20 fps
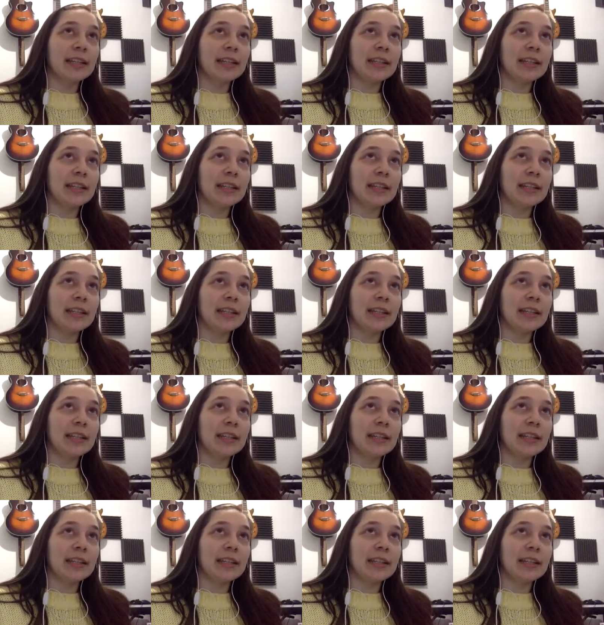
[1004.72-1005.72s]

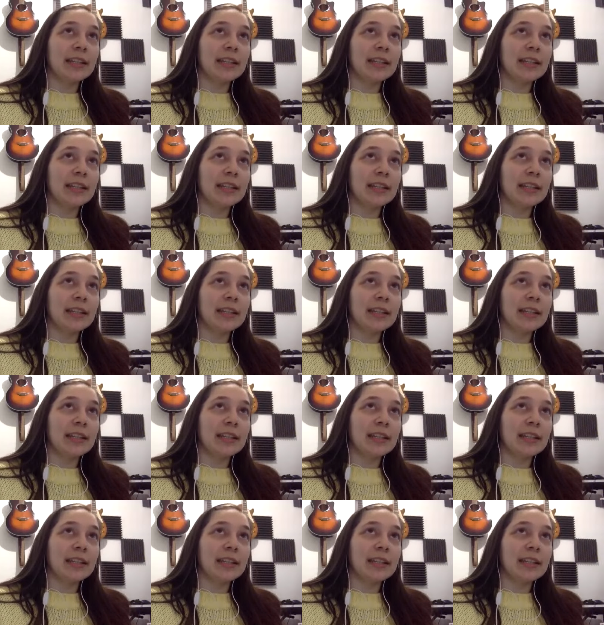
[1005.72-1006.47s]
(silence)